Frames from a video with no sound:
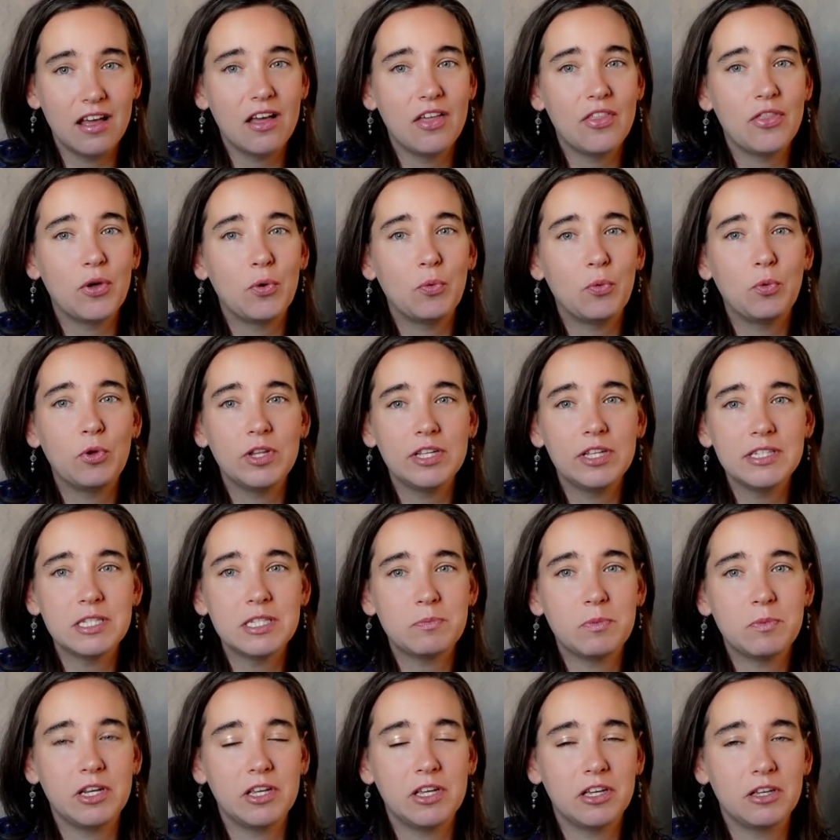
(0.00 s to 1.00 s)
the woolen
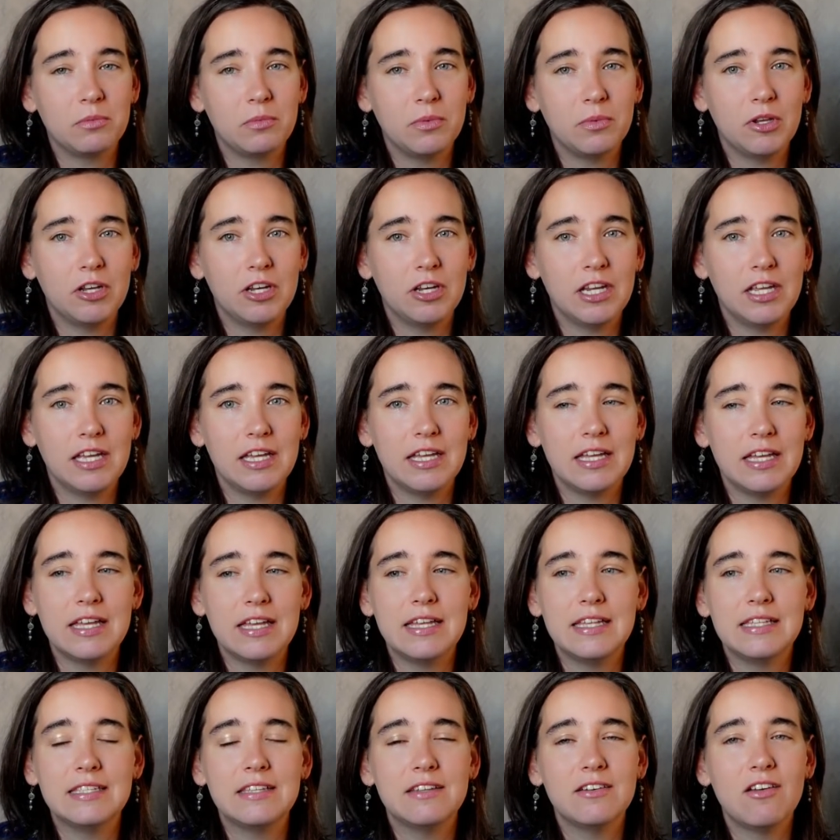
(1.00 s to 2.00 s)
spinning community
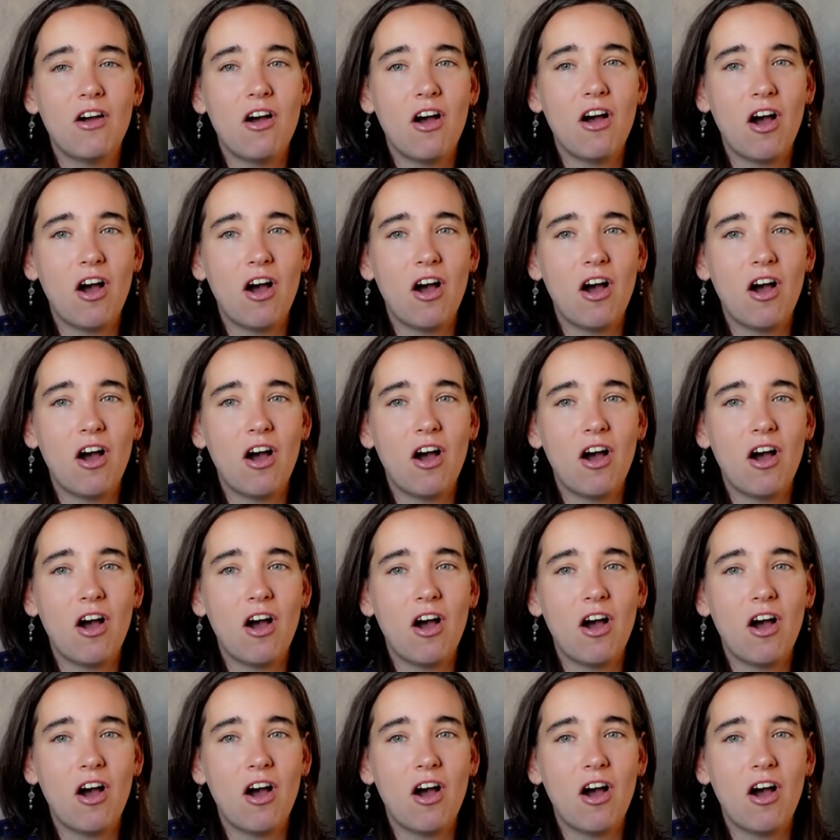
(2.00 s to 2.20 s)
is an